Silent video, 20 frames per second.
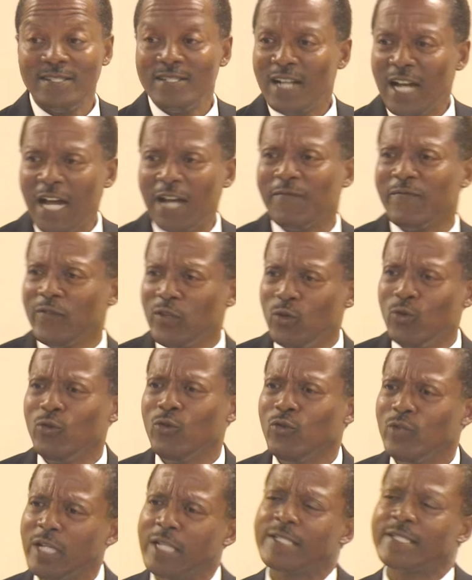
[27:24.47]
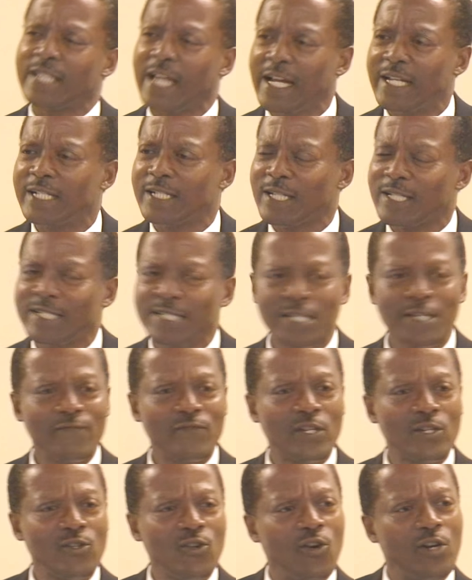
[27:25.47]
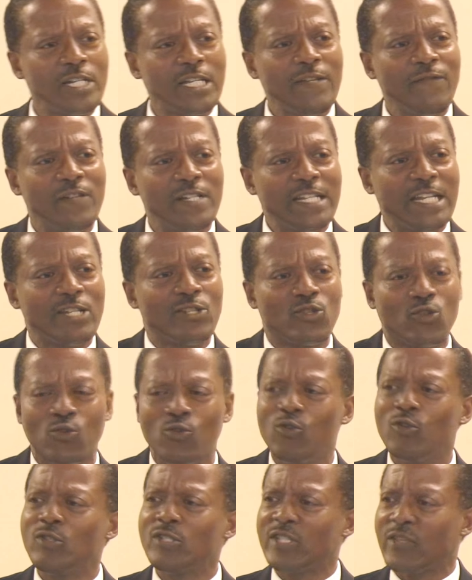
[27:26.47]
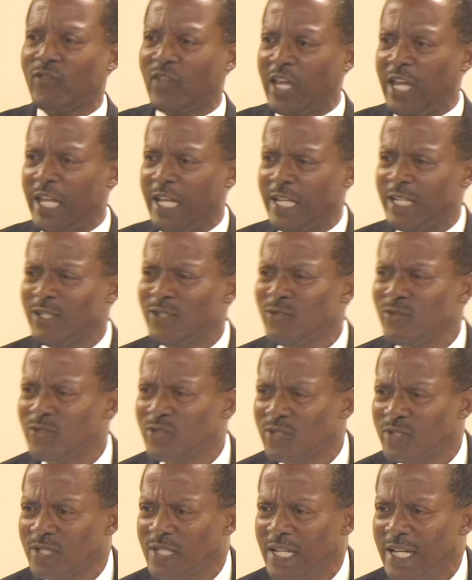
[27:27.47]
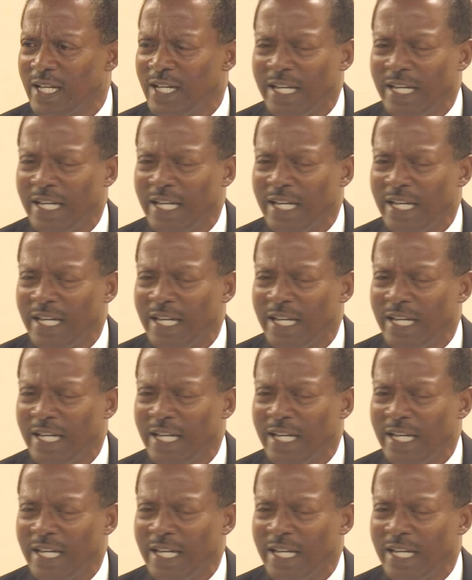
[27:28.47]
Have you decided to serve the Lord even in those things,